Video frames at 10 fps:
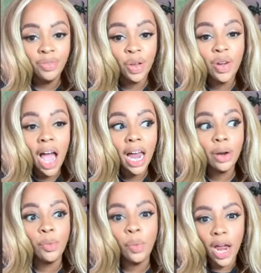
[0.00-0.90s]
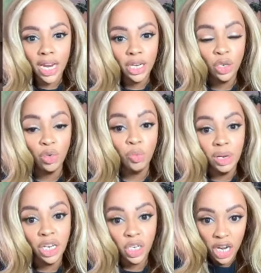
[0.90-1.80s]
They're not ready to
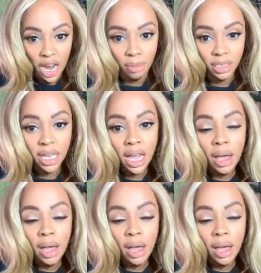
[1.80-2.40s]
be champs